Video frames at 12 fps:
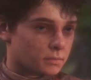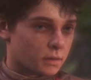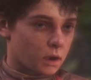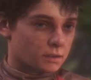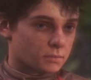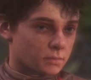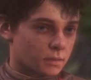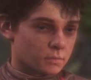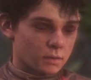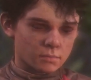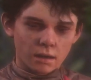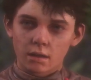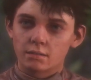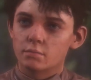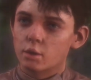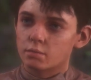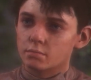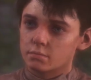inspired by a forbidden
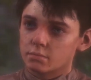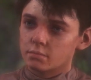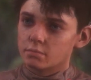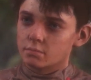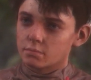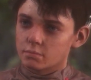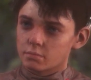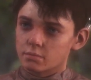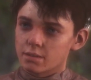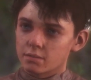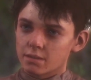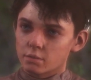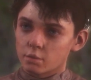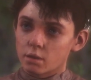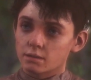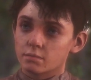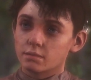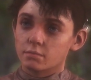book. The
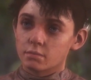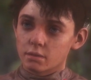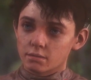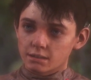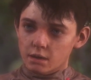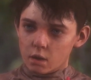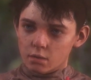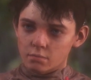Sanguinis Itinera.